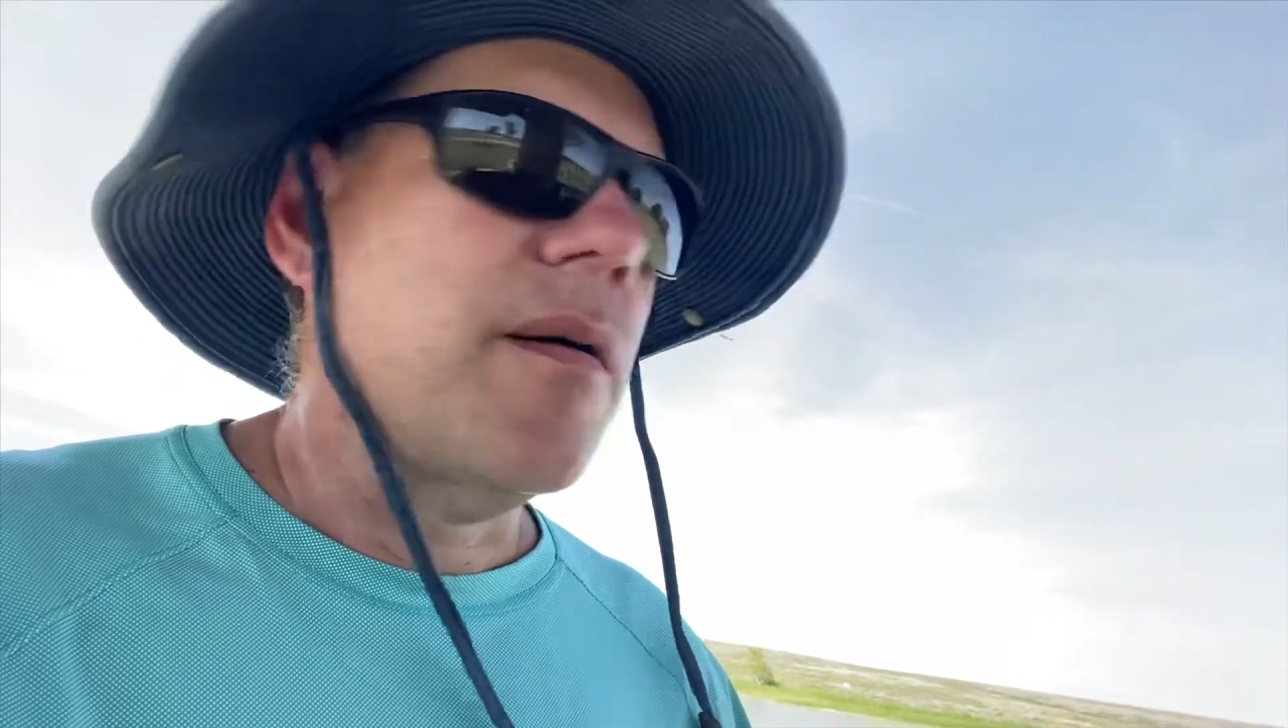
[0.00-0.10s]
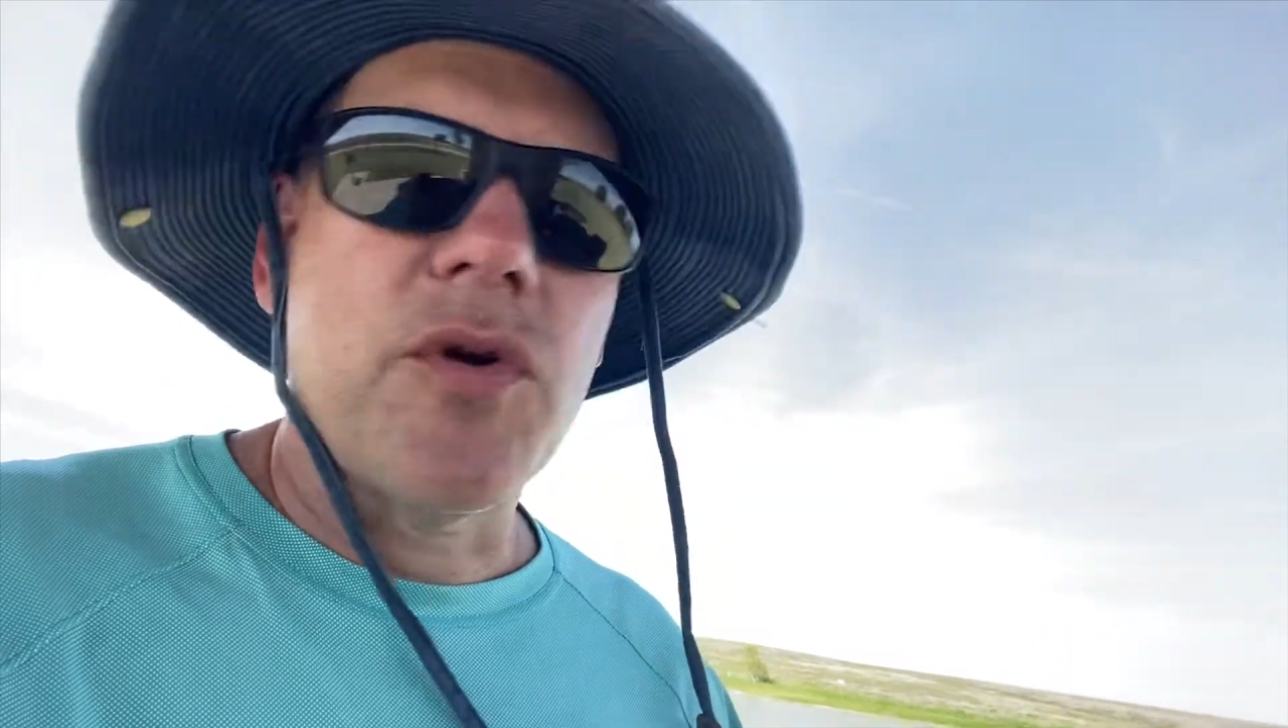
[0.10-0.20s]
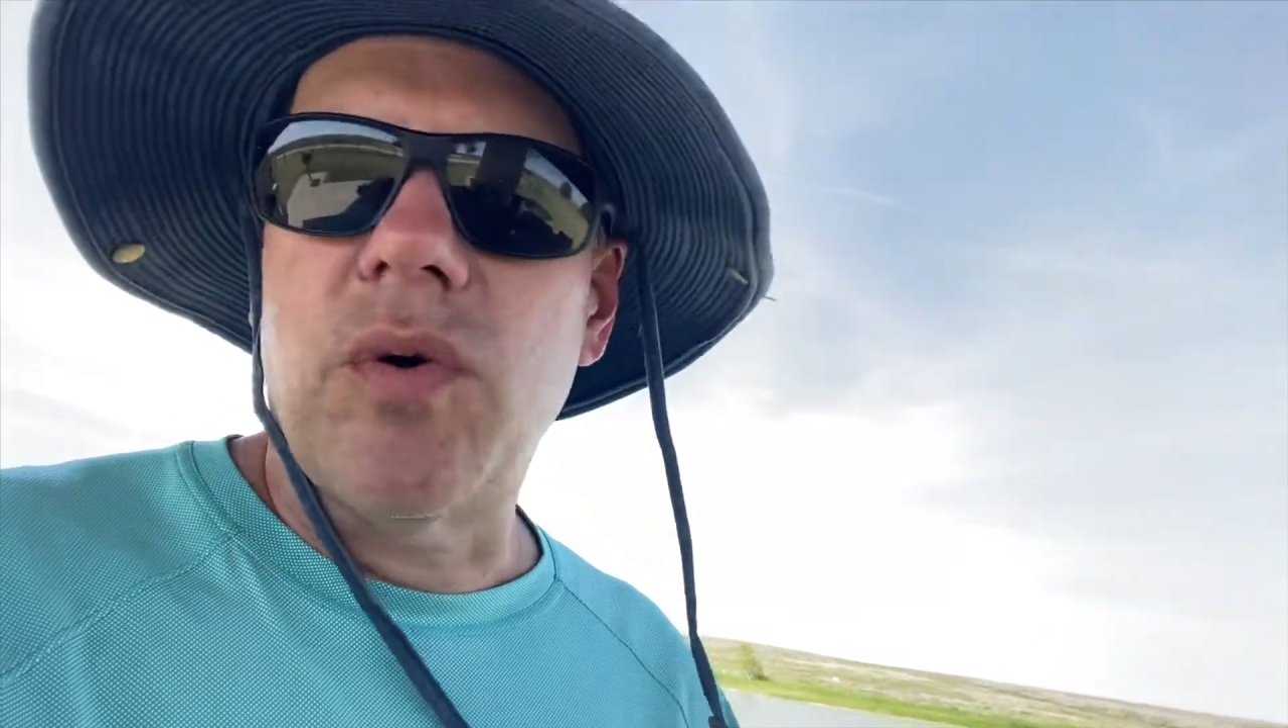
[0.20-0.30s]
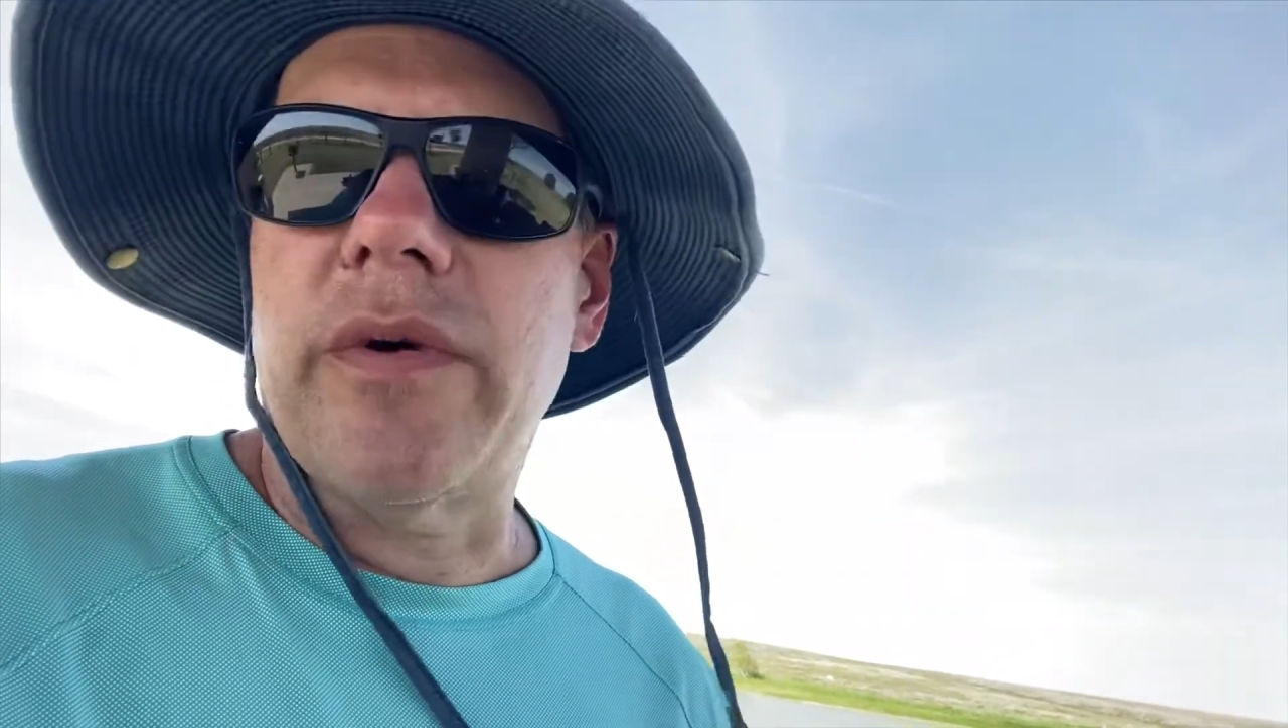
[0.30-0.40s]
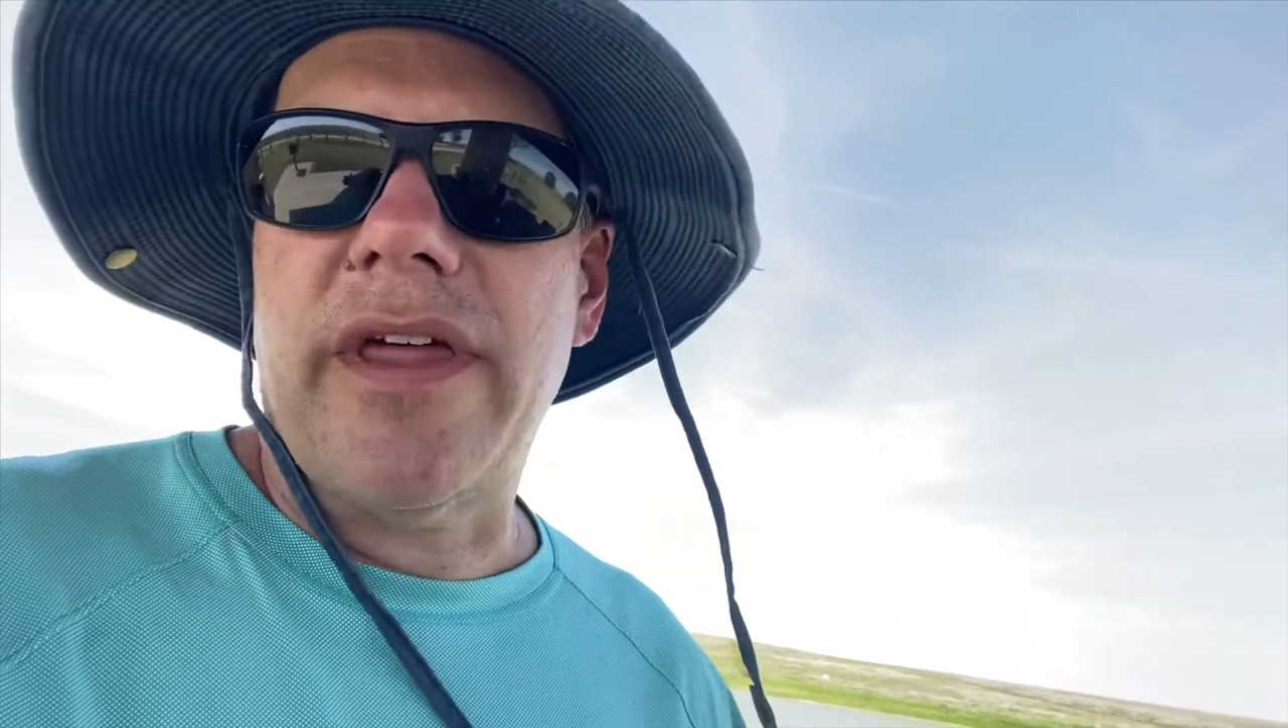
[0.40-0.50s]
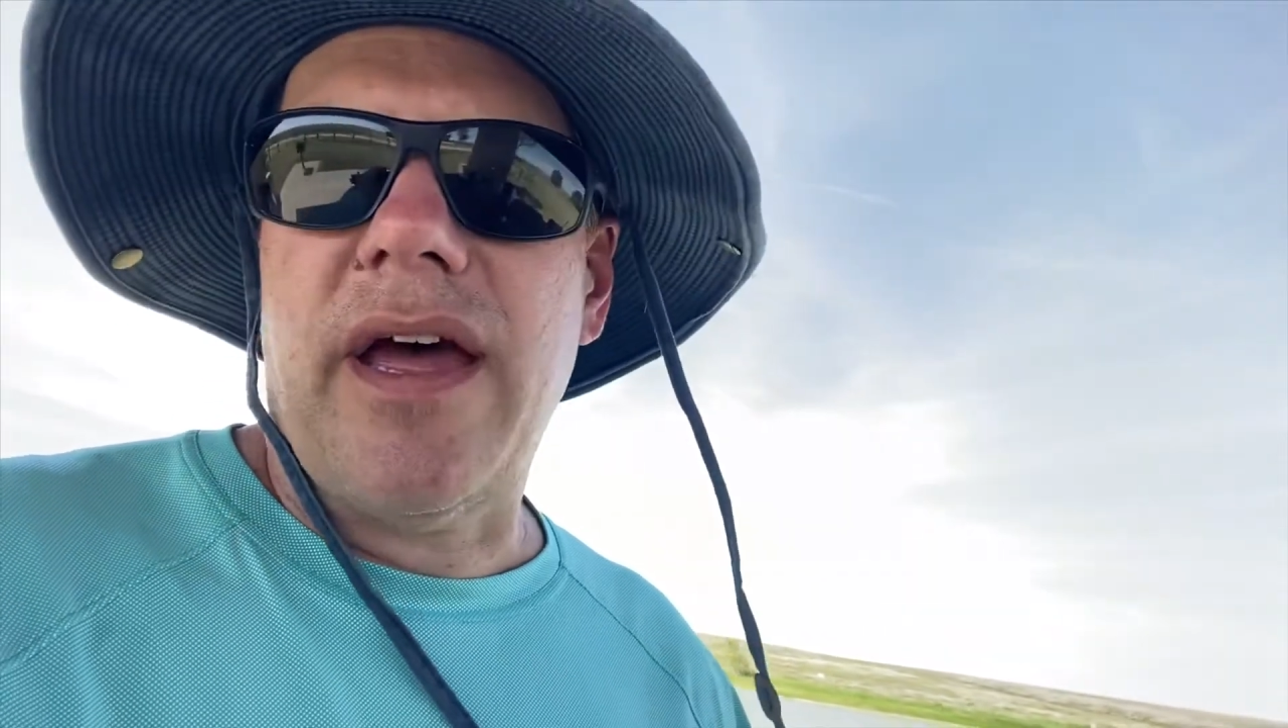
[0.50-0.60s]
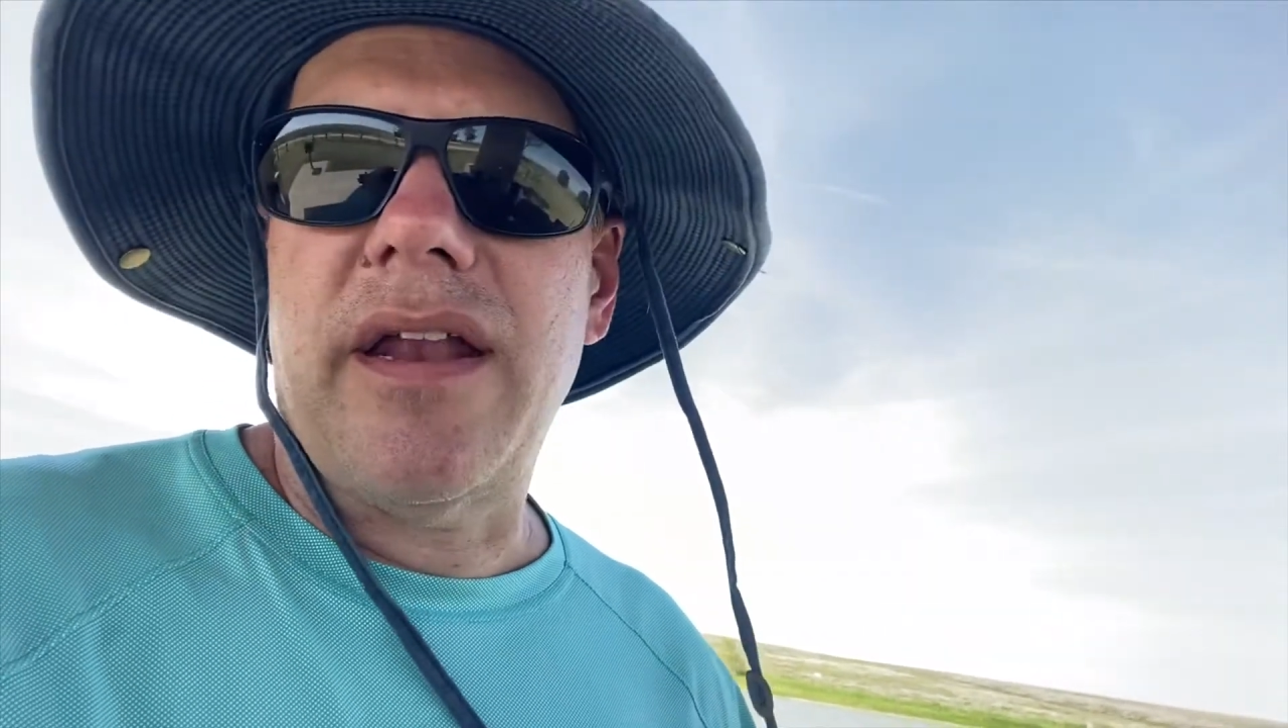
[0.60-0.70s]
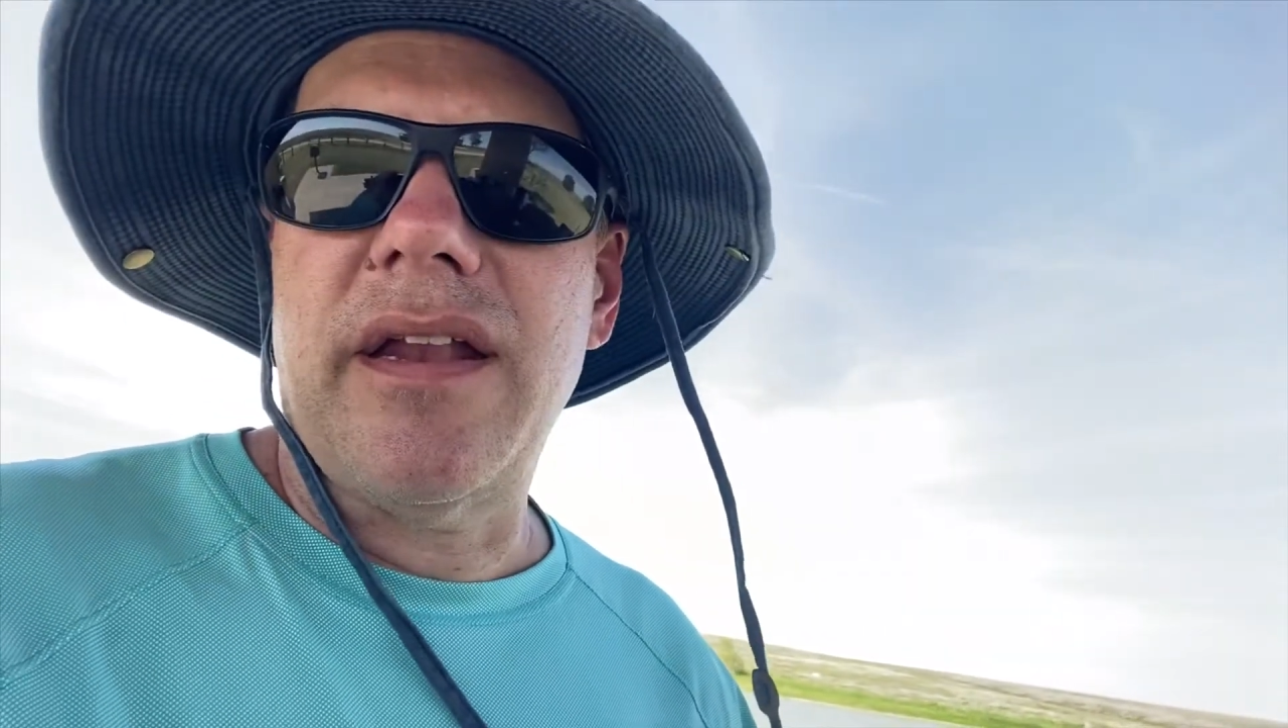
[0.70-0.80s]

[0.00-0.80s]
cool with that.